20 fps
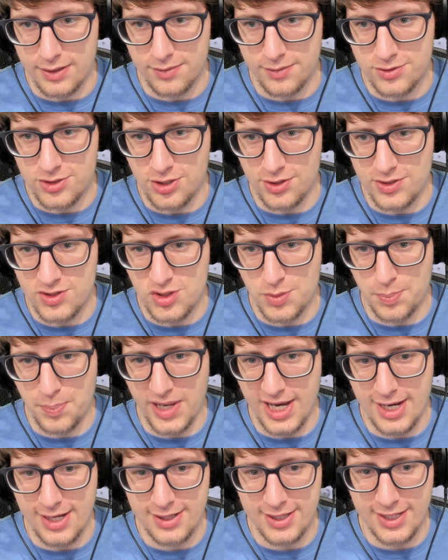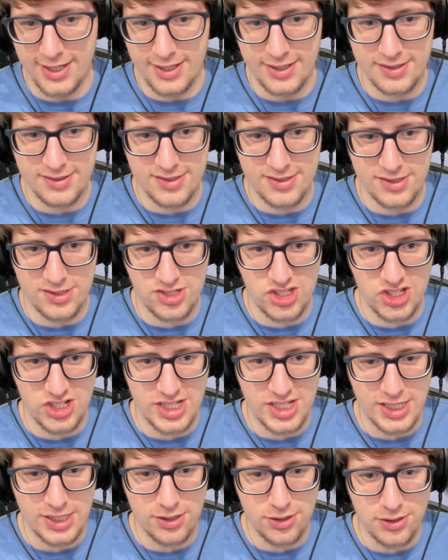turn his palate into
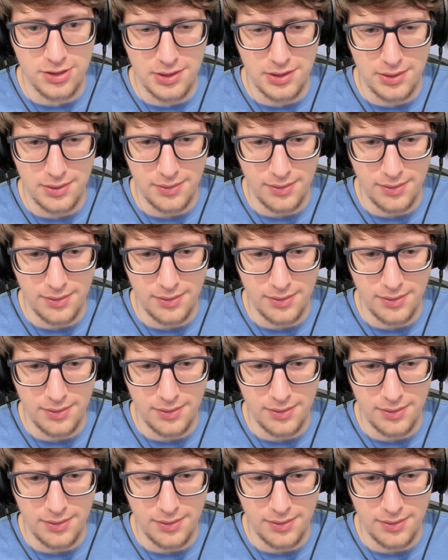steel.